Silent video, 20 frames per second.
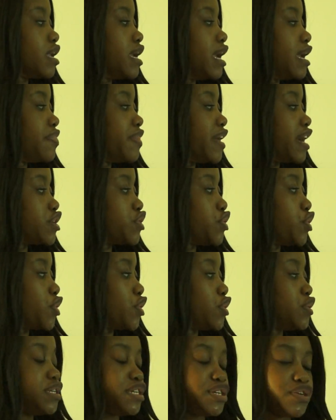and that no
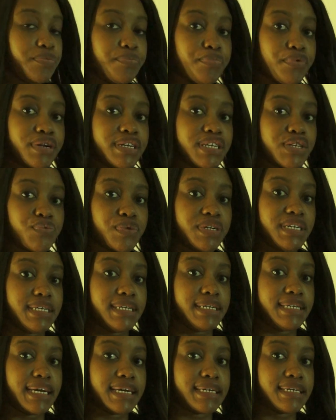luteal bodies were
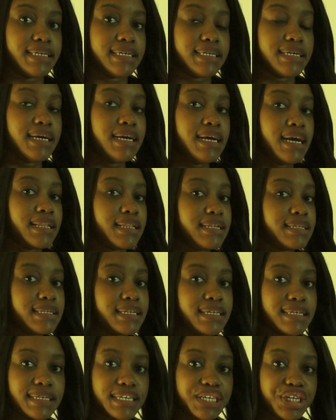detected. This
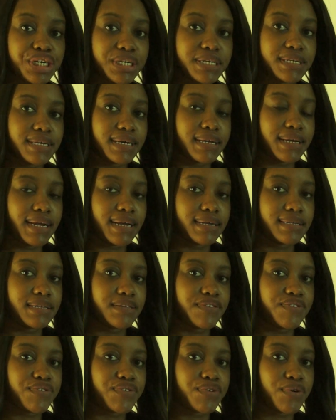then suggests that
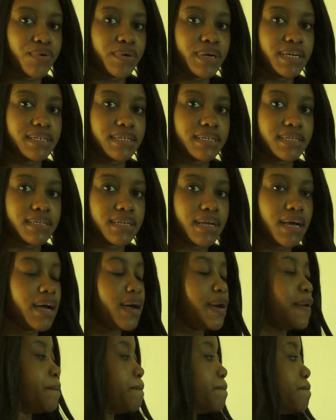Hexestrol
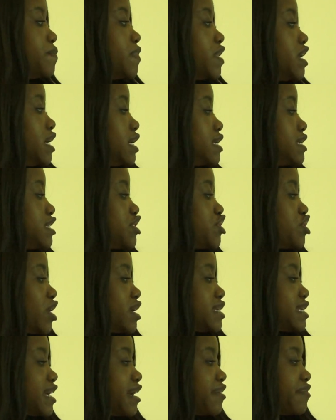does
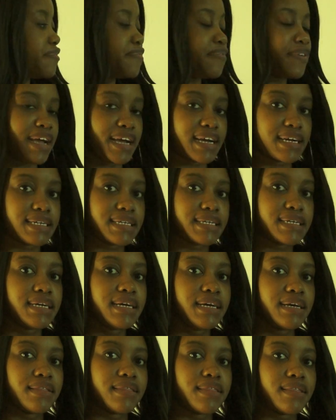not affect
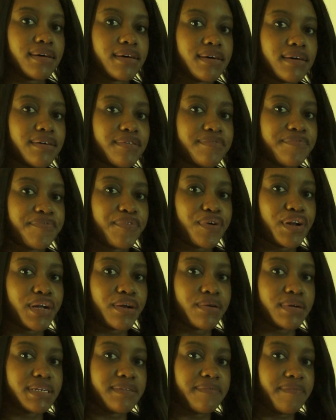the
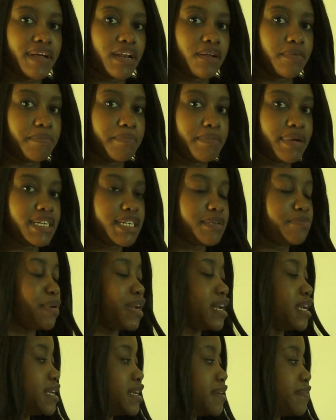follicle development,
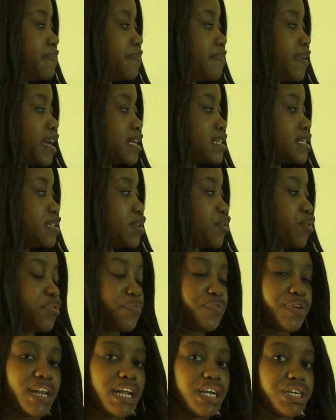but it affects the
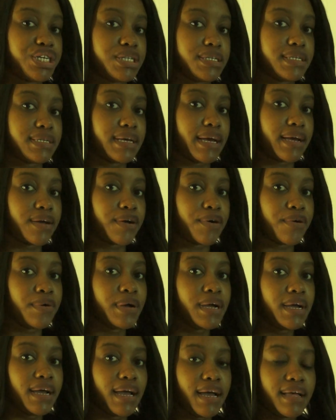ovulation cycle,
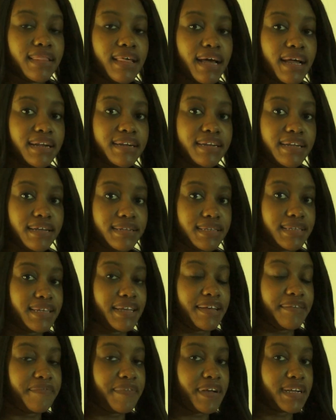and that its
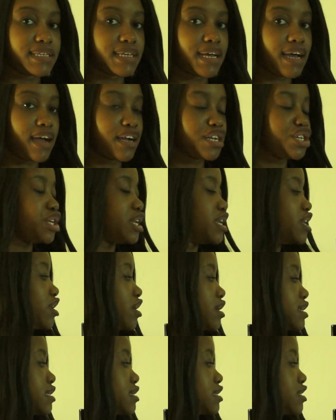effects are actually
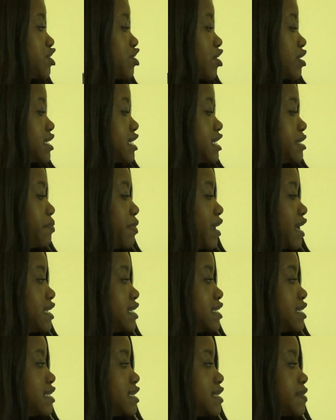not dose
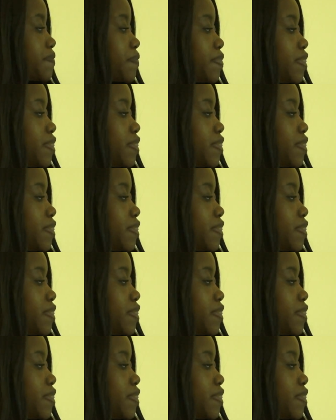dependent.